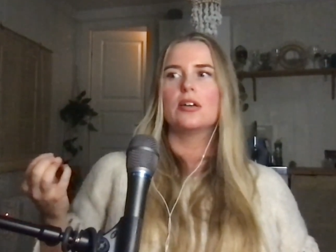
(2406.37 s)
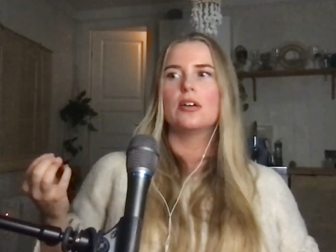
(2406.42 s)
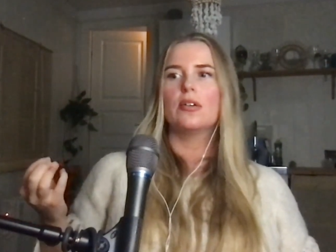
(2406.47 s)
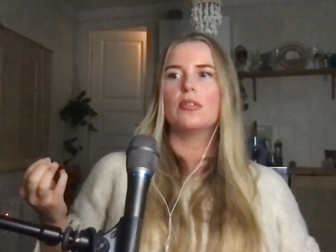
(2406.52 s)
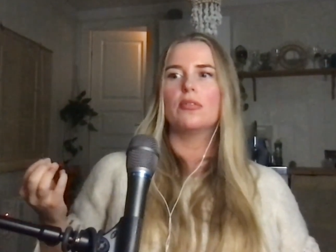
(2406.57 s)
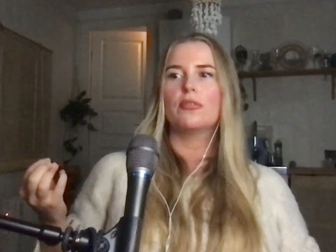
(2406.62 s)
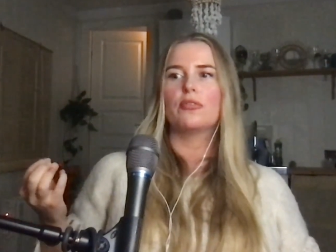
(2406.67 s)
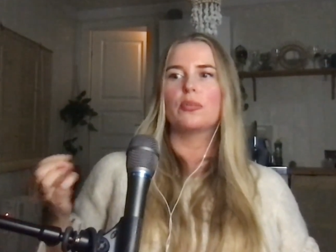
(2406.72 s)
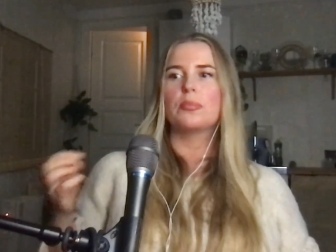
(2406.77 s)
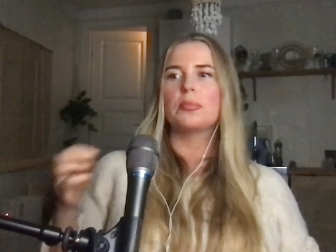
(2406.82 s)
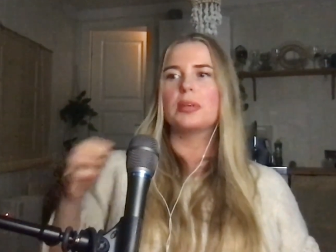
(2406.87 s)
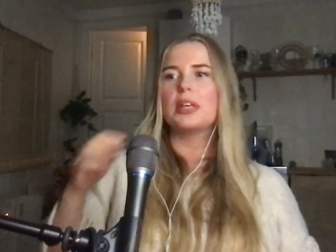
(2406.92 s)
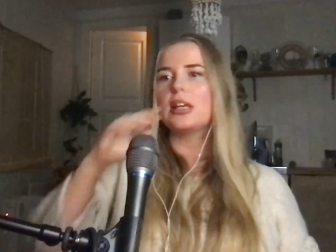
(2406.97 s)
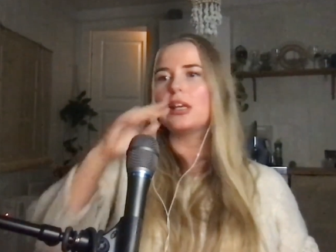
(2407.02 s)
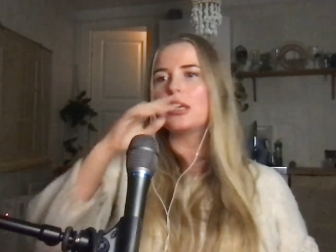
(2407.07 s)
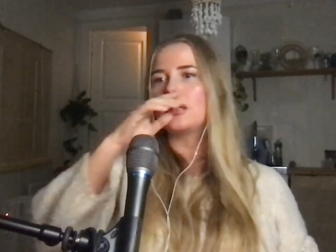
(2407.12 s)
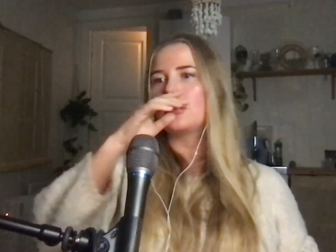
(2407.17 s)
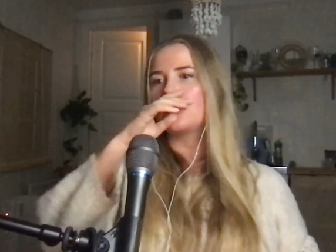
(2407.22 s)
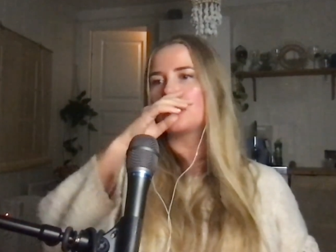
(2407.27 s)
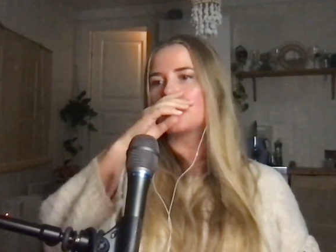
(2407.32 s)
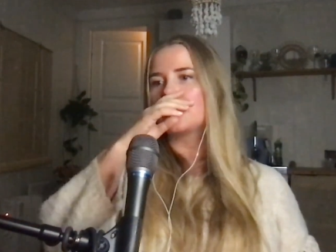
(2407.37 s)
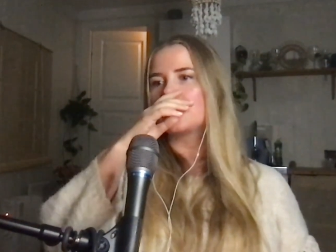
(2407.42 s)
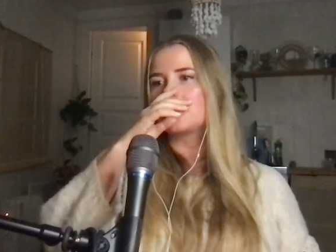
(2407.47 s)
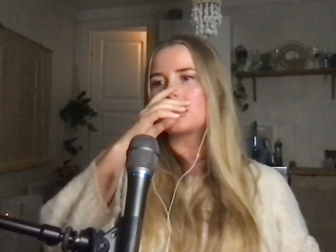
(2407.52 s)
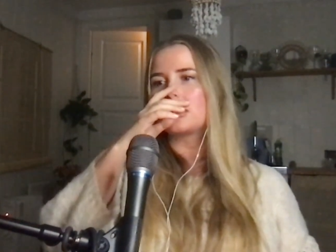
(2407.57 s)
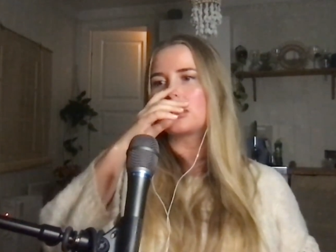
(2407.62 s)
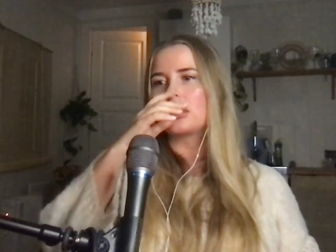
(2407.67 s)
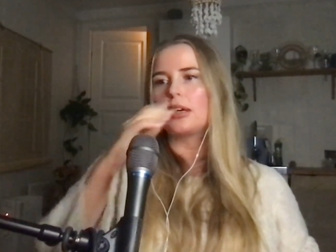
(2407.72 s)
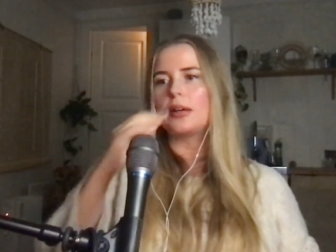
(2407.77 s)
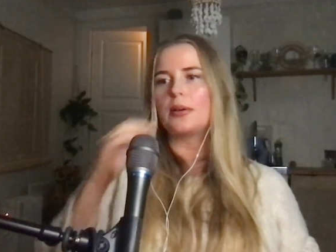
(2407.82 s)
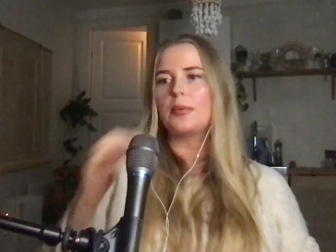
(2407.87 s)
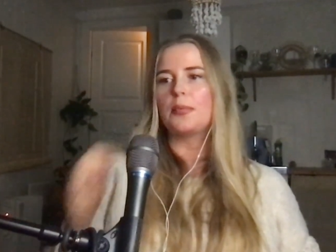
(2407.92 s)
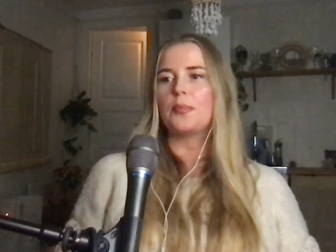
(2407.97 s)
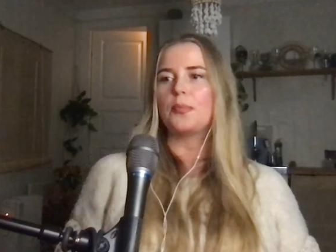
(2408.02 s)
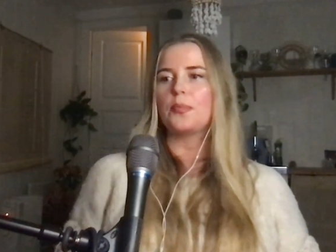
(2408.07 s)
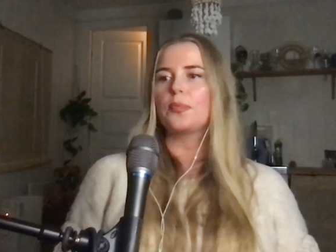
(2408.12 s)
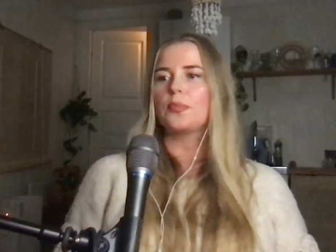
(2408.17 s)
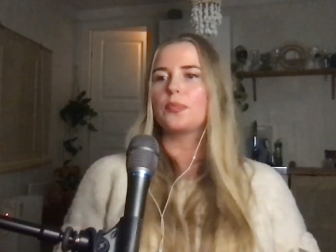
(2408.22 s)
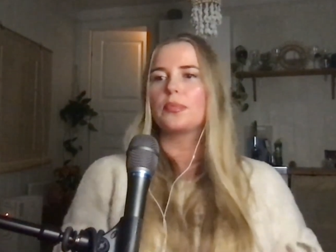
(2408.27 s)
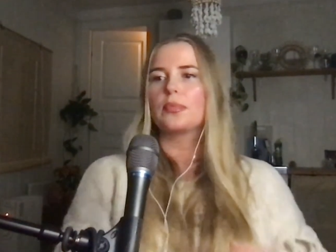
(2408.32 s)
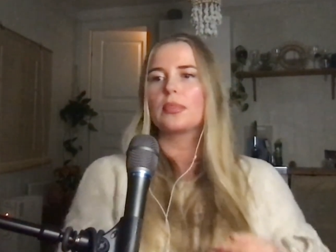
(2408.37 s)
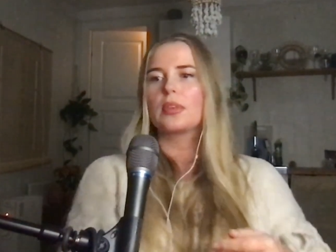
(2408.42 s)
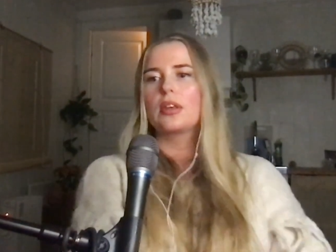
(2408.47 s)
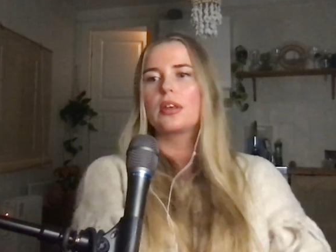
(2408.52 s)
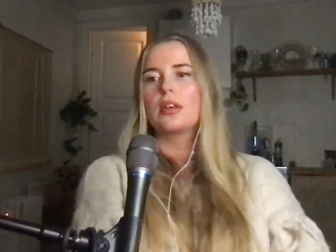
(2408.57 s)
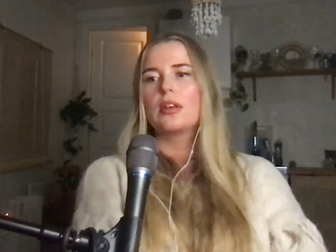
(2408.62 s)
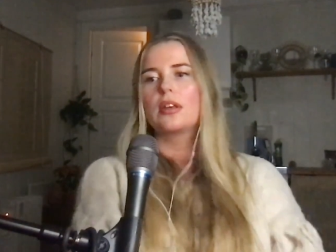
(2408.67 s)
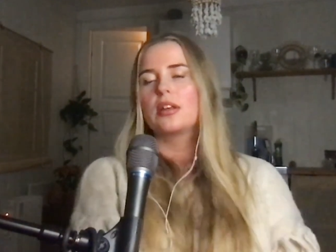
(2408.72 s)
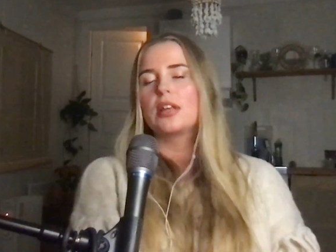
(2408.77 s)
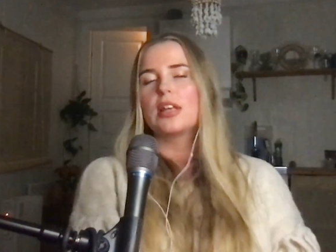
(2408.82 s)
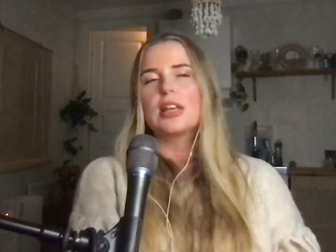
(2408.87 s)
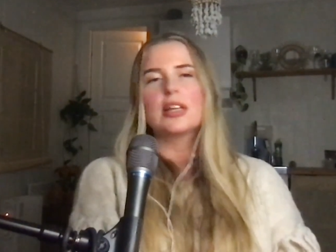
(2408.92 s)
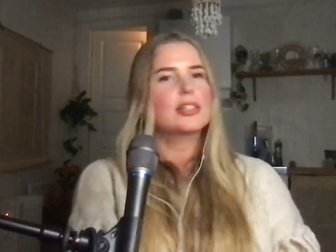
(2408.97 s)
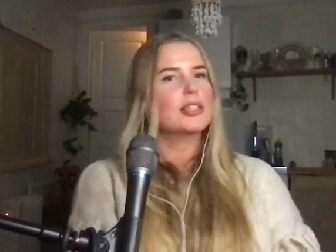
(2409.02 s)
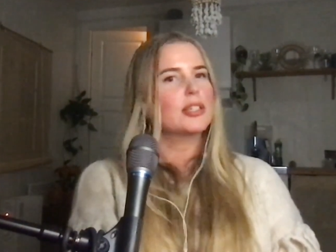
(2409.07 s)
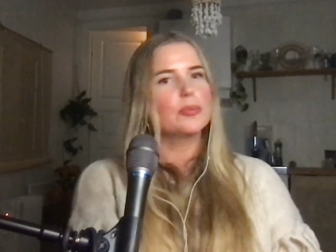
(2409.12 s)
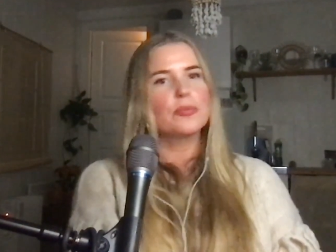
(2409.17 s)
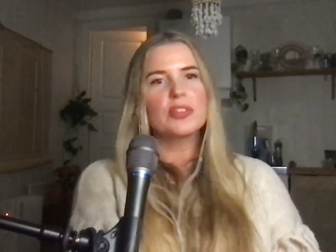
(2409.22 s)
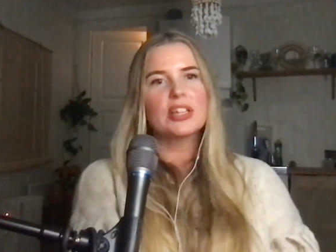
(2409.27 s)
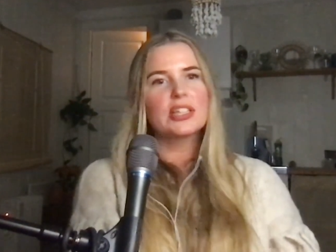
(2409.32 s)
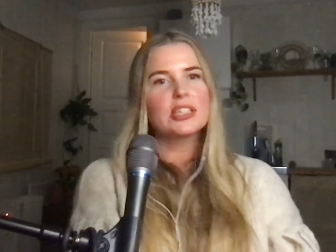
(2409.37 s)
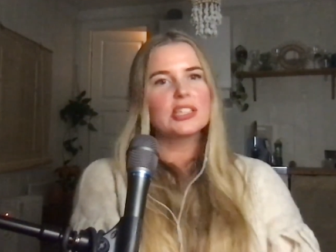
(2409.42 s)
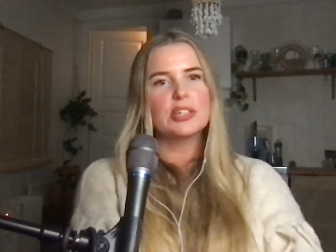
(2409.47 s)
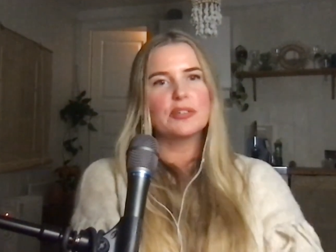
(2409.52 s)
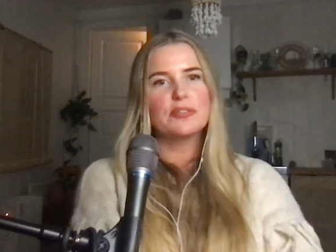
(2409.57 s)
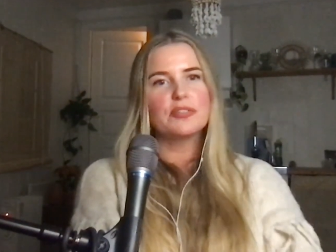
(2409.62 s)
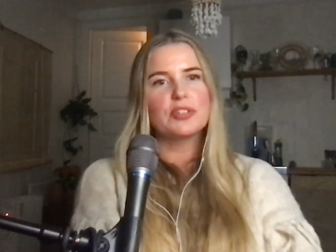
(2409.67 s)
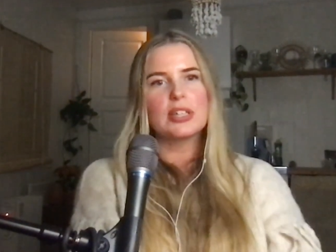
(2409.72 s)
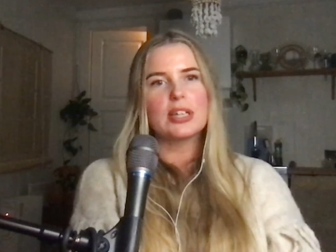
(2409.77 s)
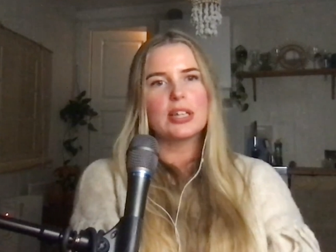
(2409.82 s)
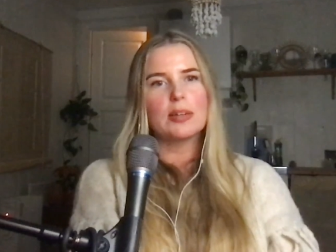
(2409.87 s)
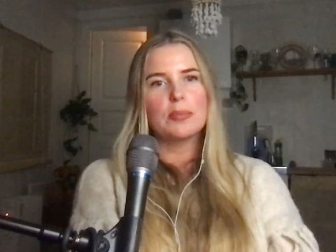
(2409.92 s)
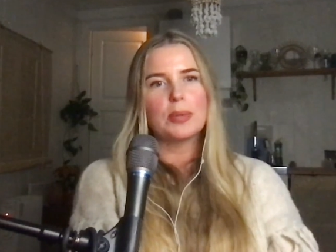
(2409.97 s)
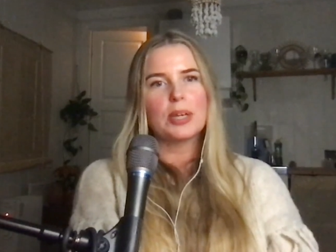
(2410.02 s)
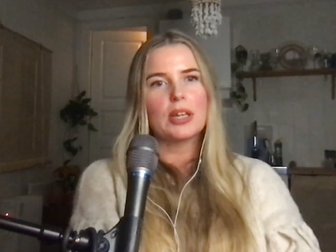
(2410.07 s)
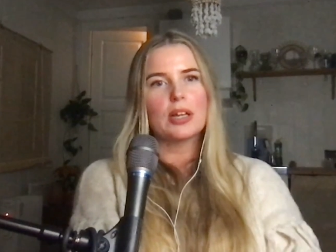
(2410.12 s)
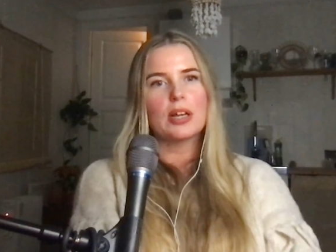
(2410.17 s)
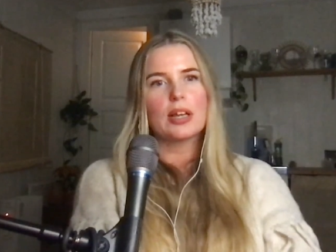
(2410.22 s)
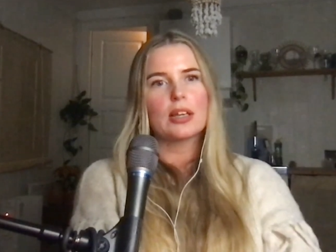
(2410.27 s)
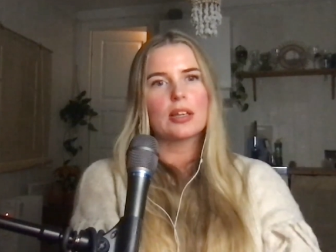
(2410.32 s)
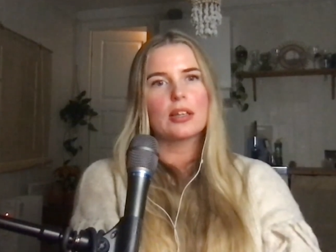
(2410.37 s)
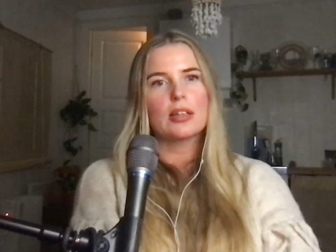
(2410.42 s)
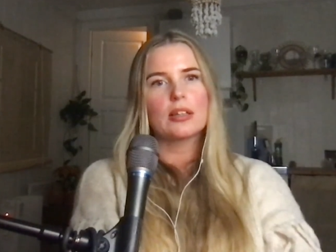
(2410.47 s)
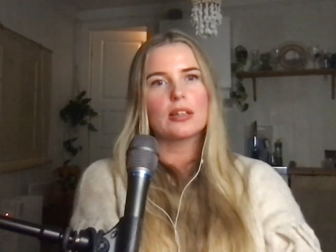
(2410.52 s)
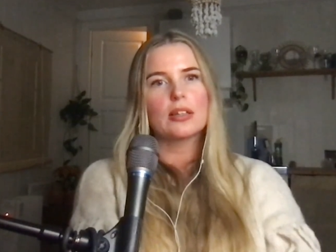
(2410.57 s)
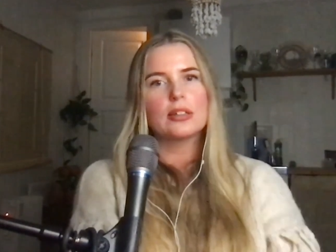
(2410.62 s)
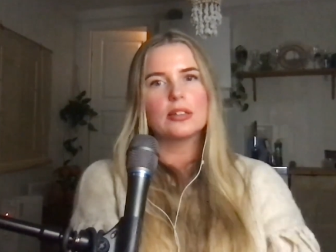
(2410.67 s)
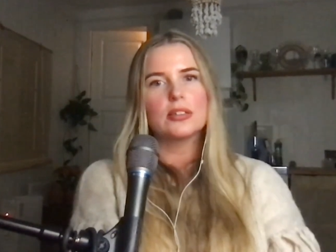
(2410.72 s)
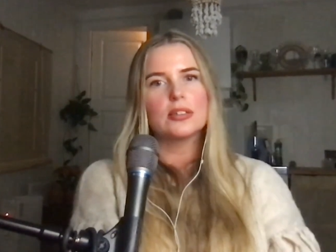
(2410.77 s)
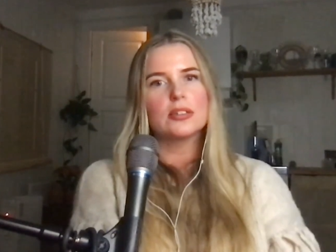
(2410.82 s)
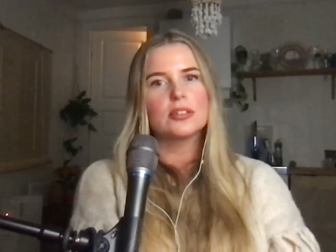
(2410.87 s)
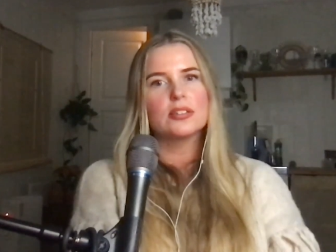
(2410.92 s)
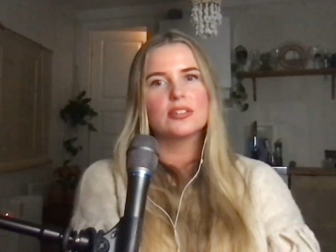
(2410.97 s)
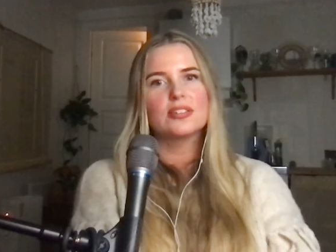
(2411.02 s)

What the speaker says: for me it was yeah, something shifted in me, like yeah,